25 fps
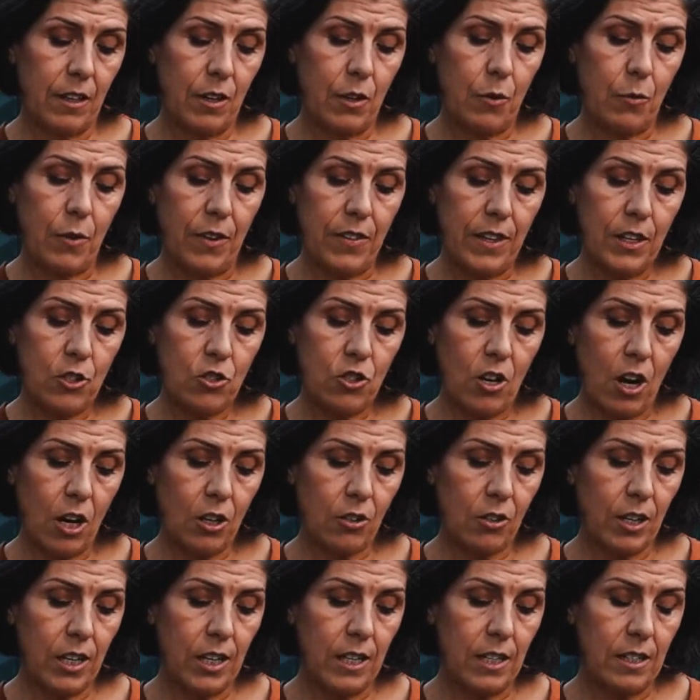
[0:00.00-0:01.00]
When this
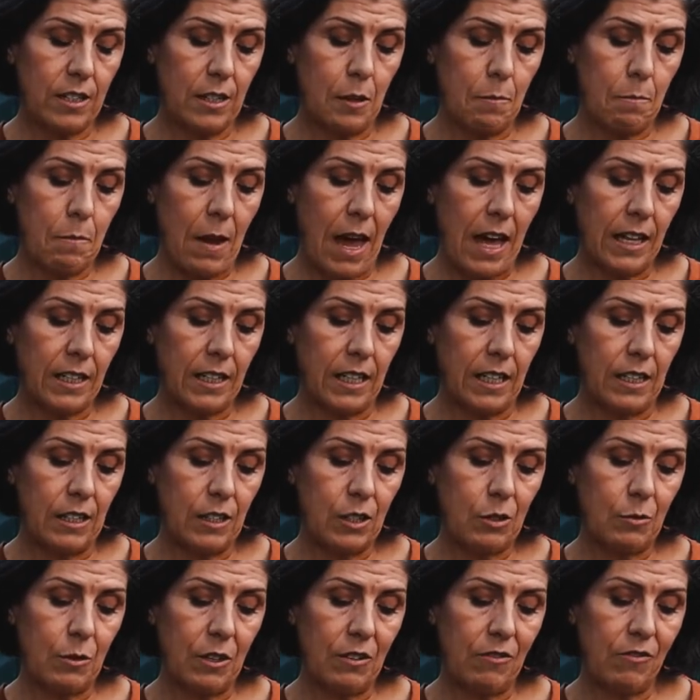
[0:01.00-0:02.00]
chakra is in
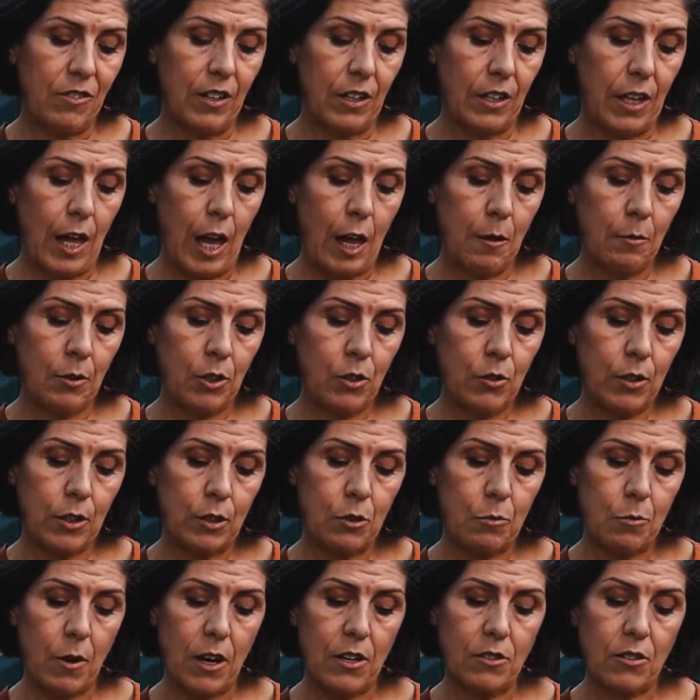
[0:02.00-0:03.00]
balance, we feel able to
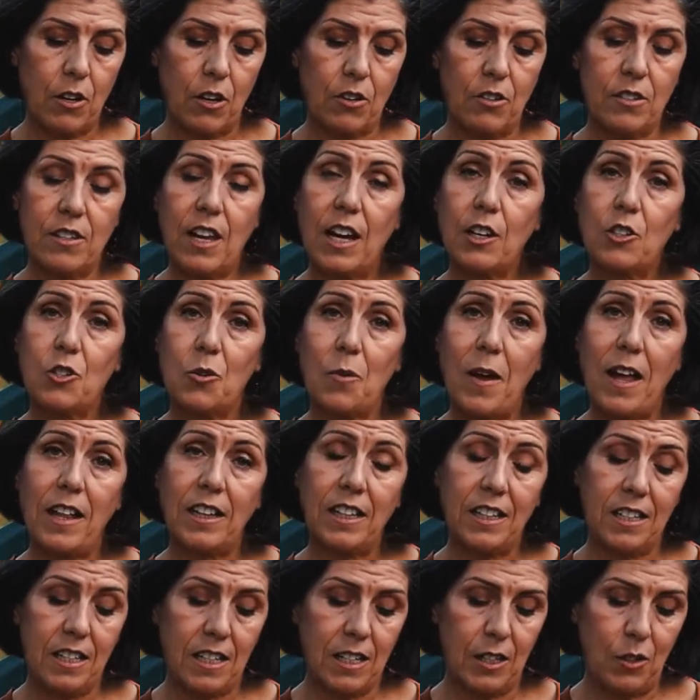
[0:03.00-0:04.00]
express our
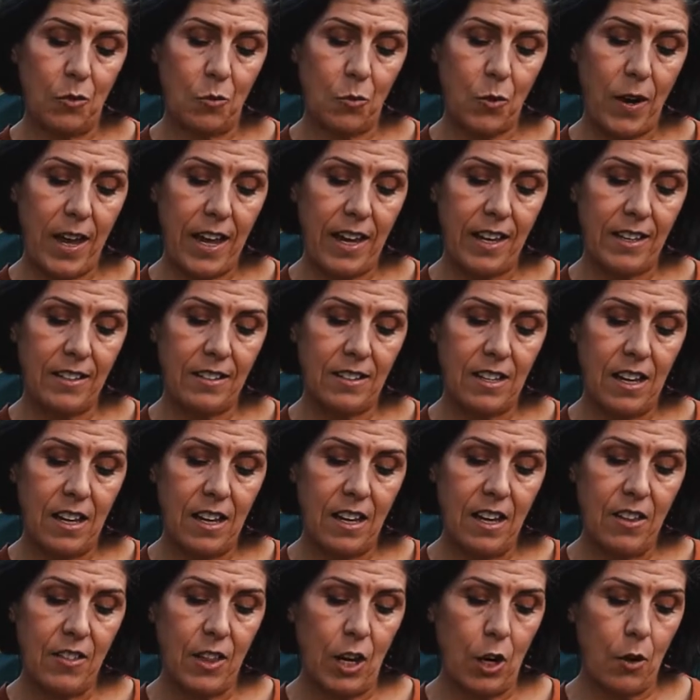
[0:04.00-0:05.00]
sexuality in ways
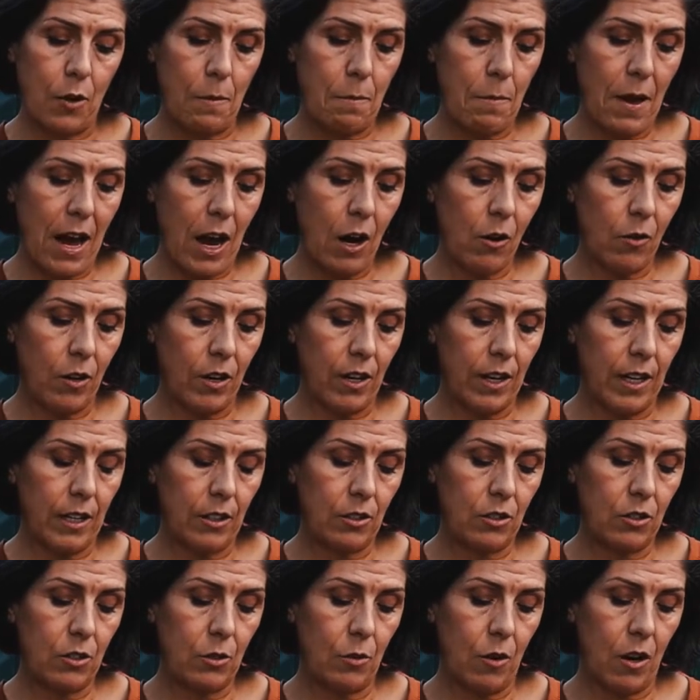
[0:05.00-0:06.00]
that are empowering
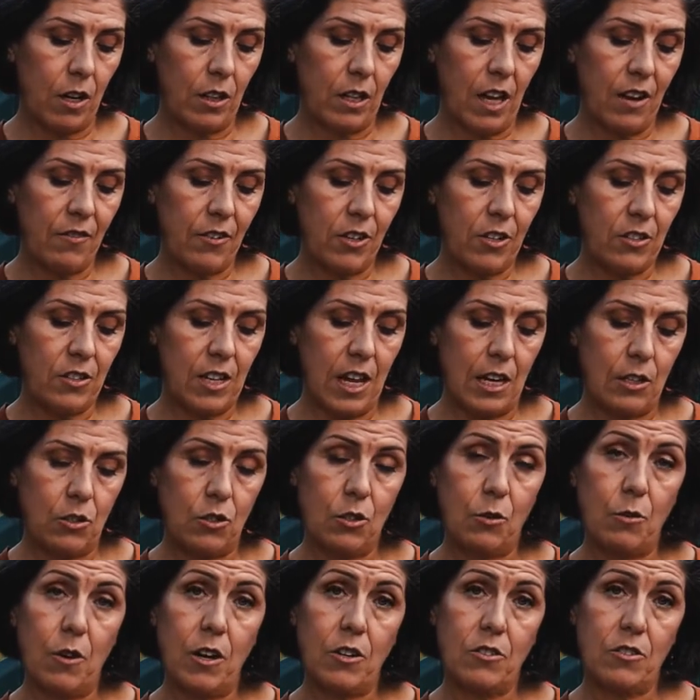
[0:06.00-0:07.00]
to our lovers and
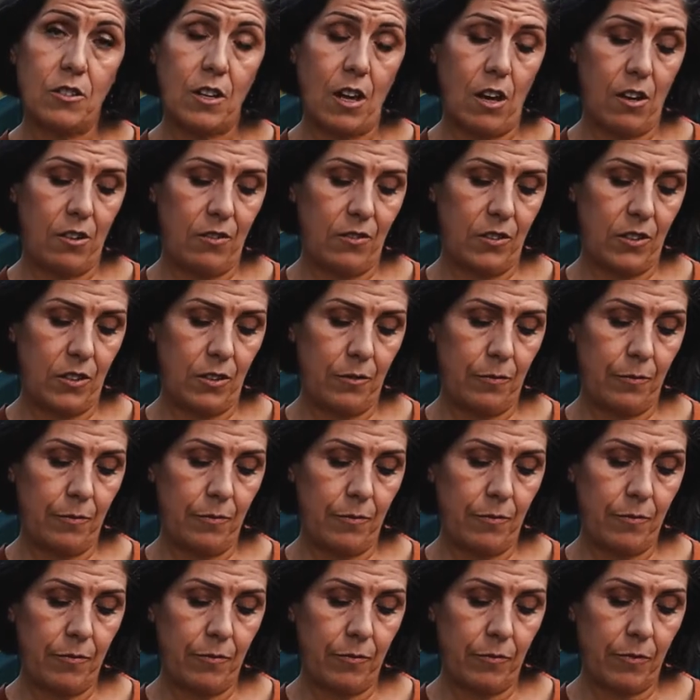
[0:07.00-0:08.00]
to ourselves.
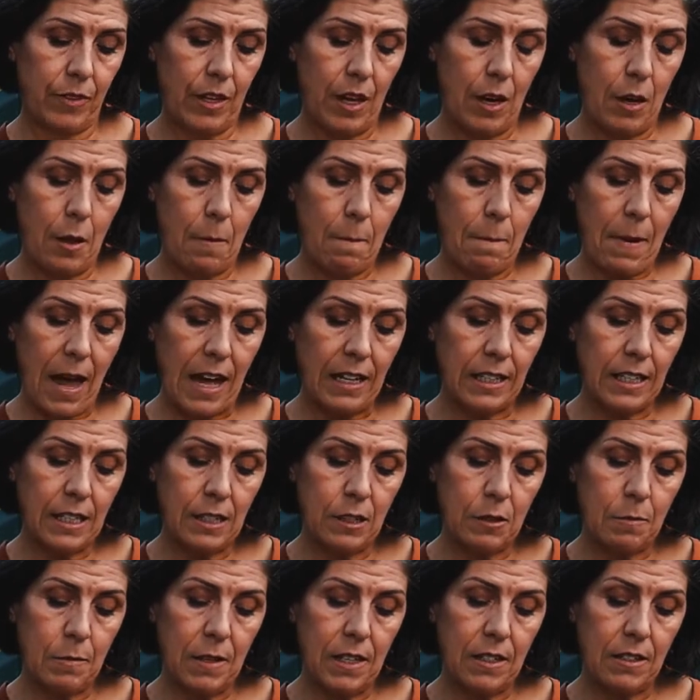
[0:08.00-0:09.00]

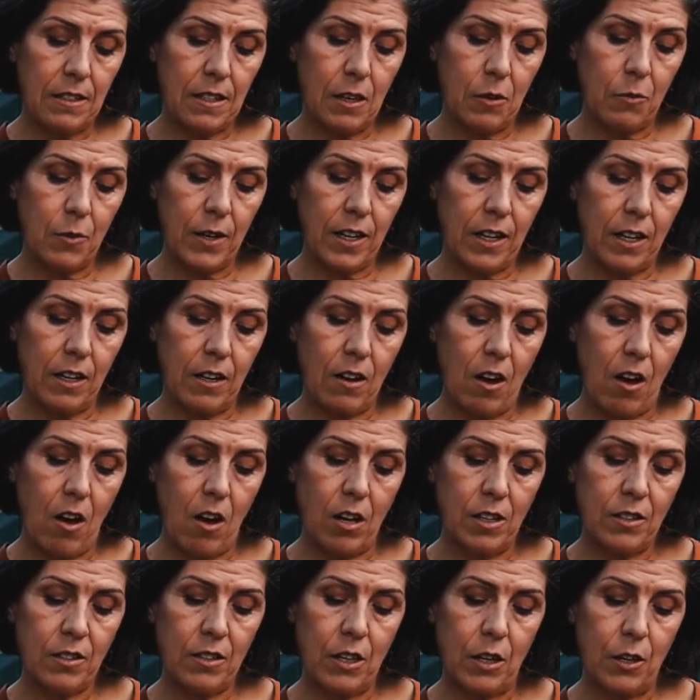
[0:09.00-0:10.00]
Balance means that we can
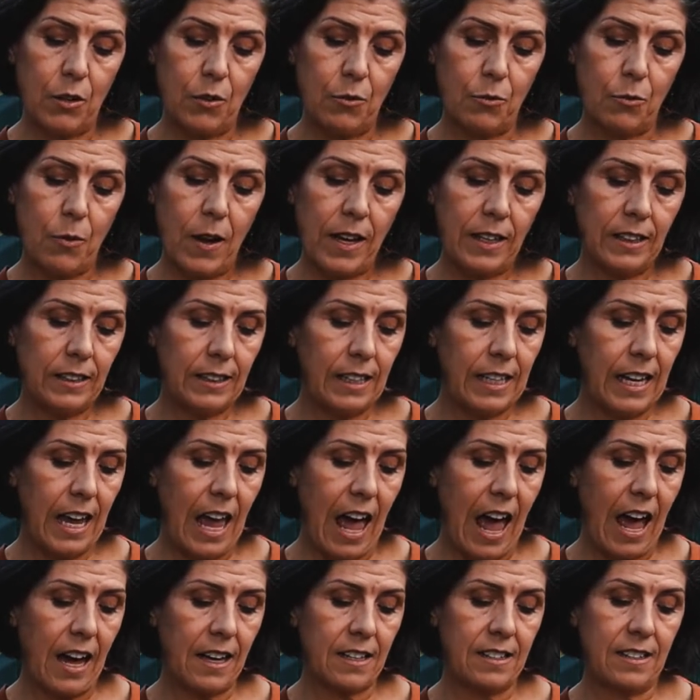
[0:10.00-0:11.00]
also readily
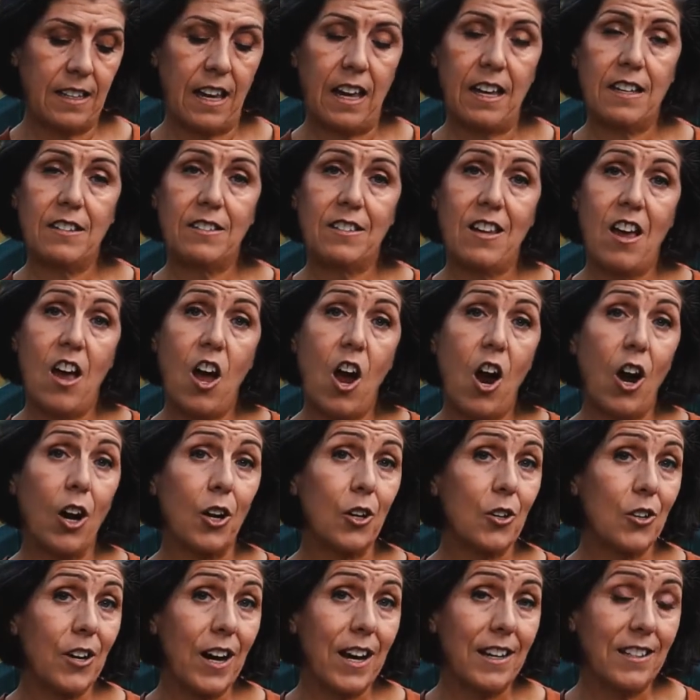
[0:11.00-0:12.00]
access our
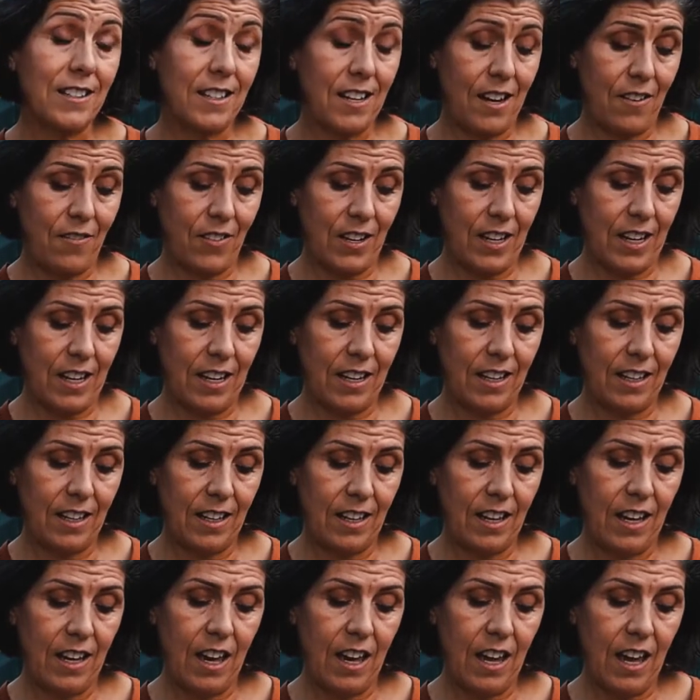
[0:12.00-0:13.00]
creativity
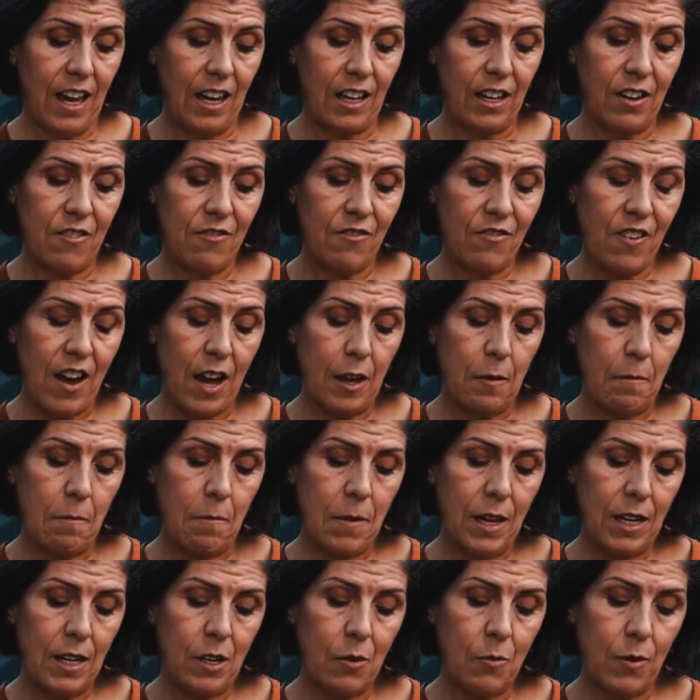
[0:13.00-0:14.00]
and can find
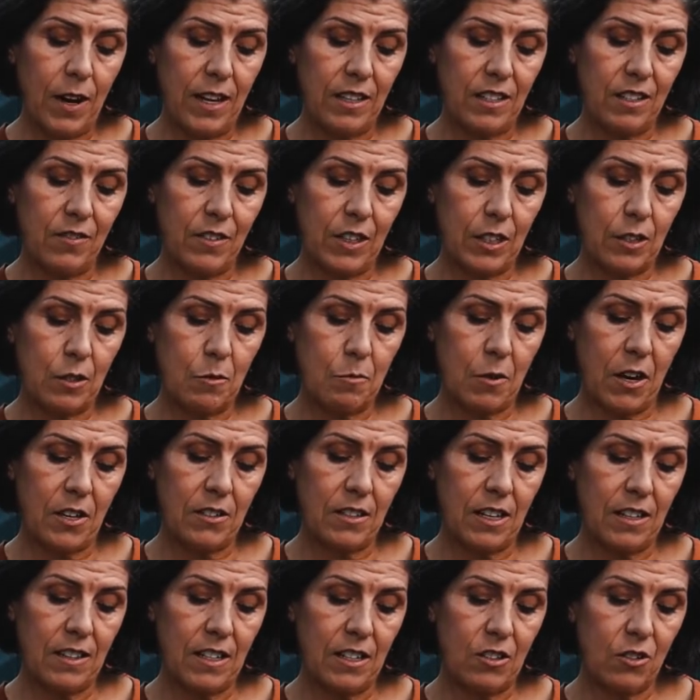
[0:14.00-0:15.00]
many ways of
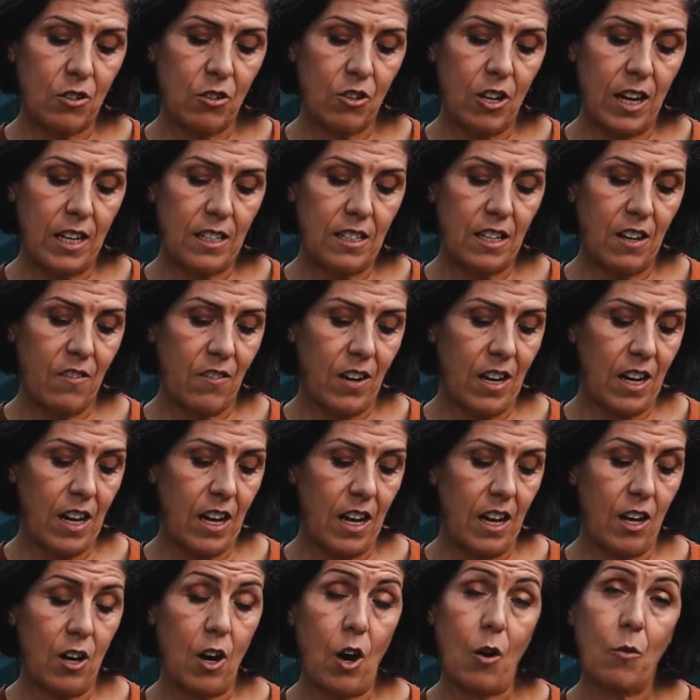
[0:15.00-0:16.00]
expressing this creativity
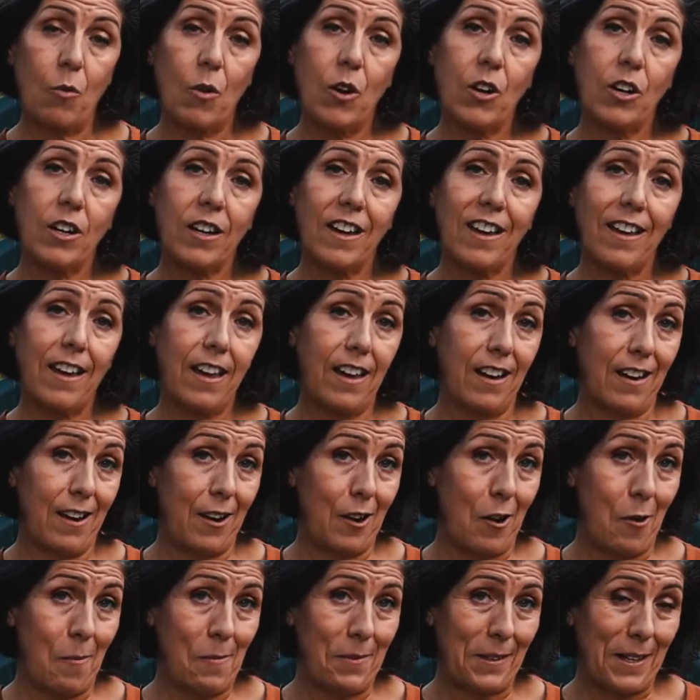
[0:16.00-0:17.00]
in our work and in
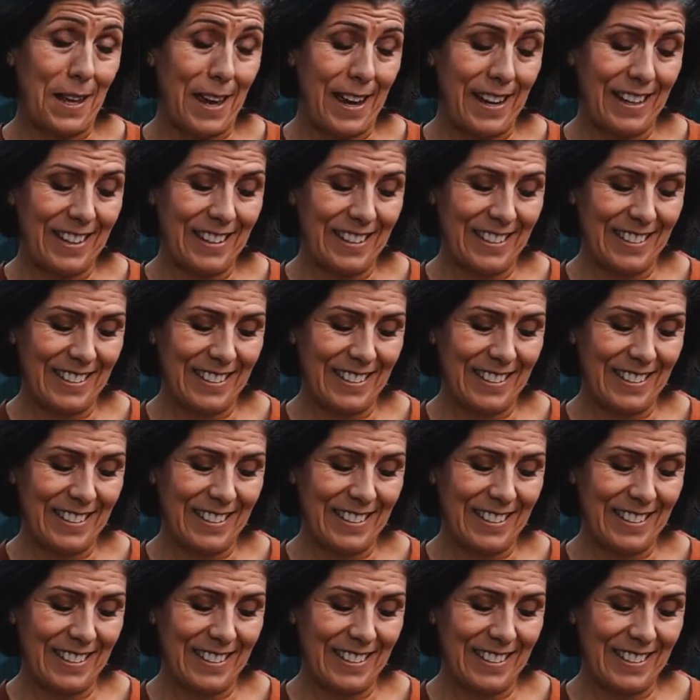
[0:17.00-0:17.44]
our play.